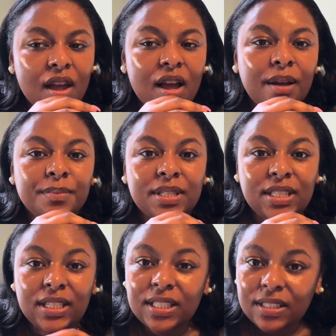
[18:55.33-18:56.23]
I'm
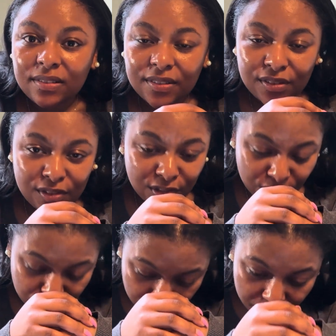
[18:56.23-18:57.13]
sticking
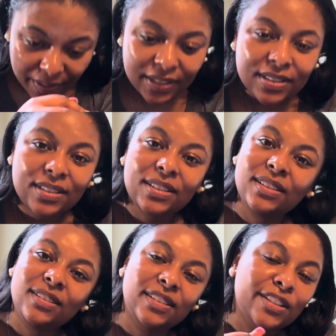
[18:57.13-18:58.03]
to it.
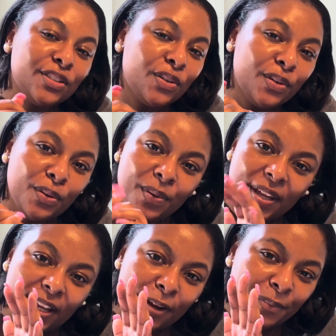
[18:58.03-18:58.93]
That's the only way
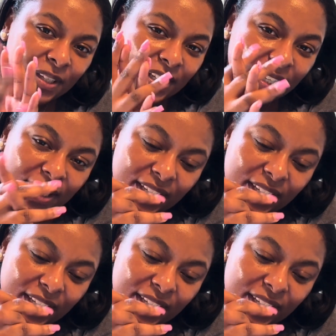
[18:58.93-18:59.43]
that I'm going to get